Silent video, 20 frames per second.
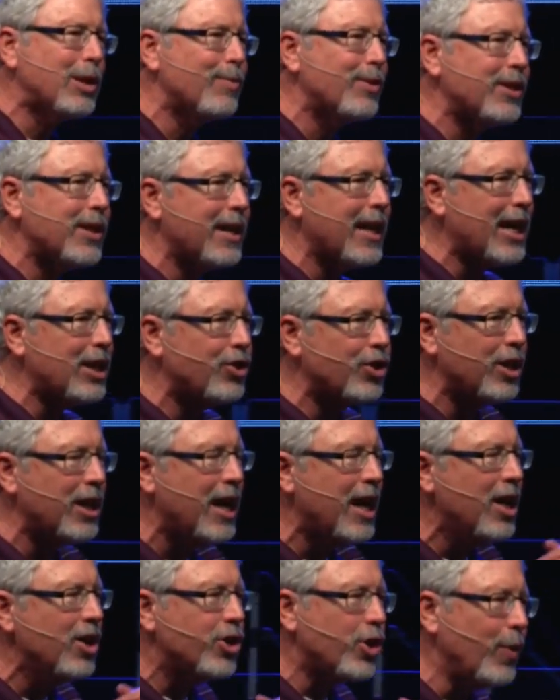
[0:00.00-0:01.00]
them as a nation,
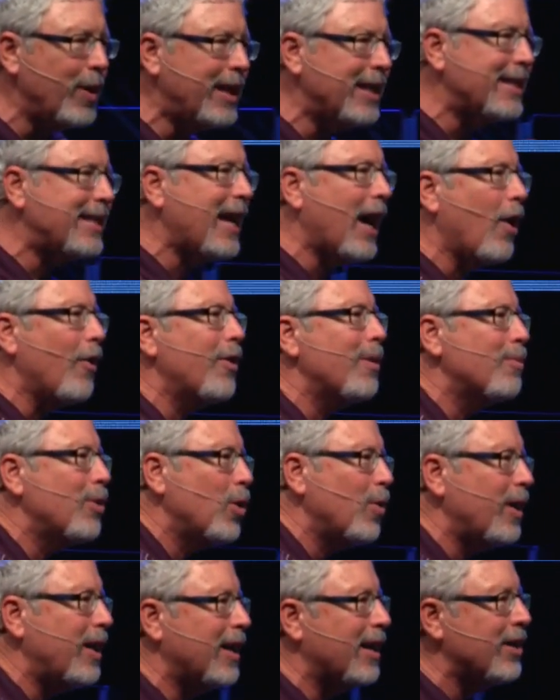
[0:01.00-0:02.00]
so he could tell them
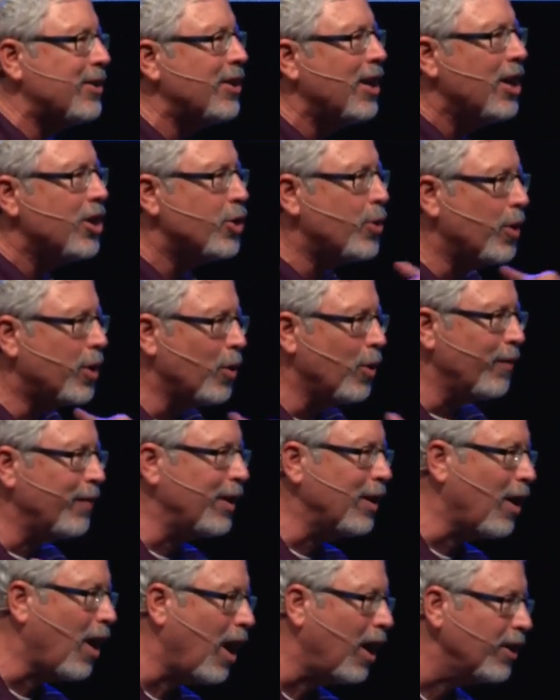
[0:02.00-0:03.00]
who he is, so he could
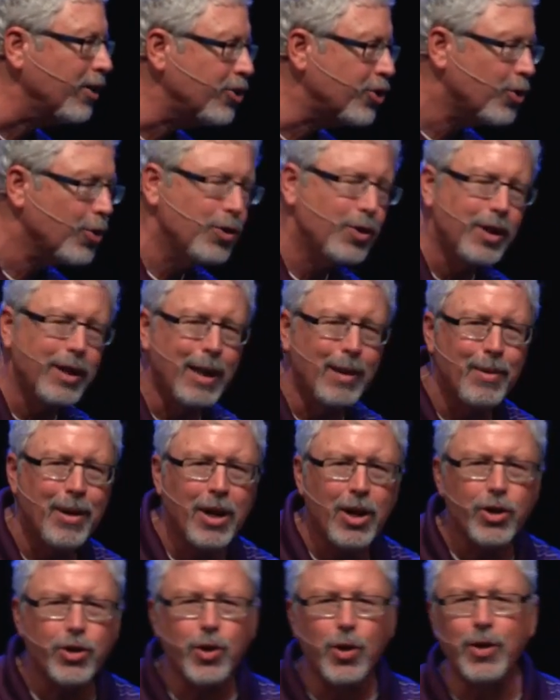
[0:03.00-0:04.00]
reveal all his truth to them,
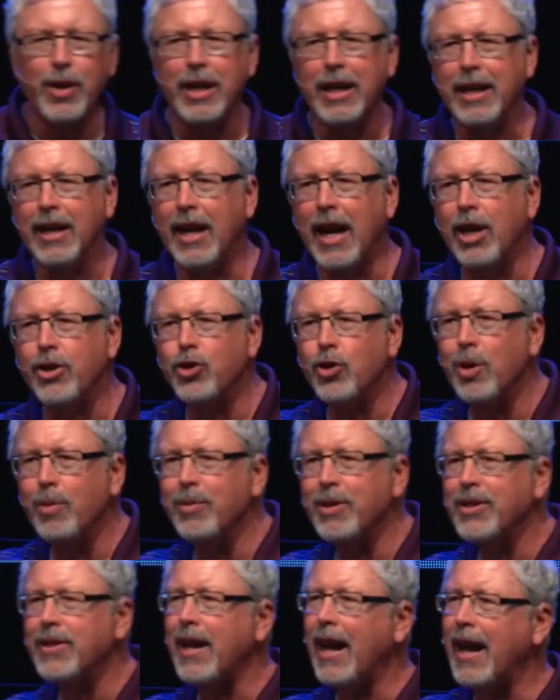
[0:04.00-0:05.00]
so that he could usher in
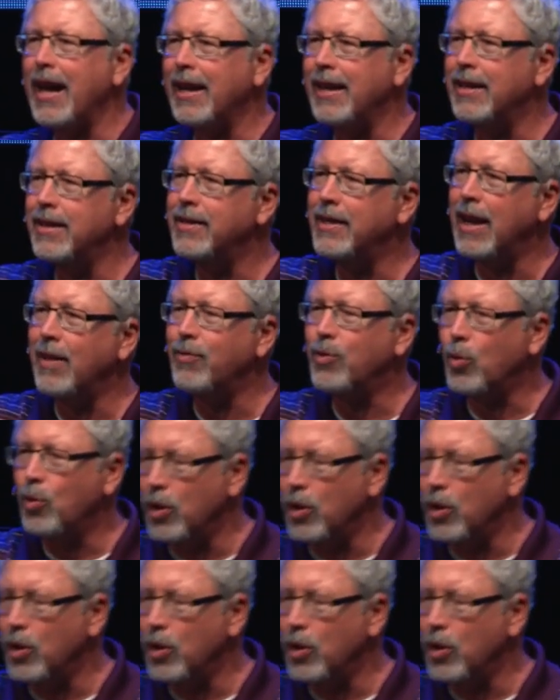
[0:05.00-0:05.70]
Messiah and save the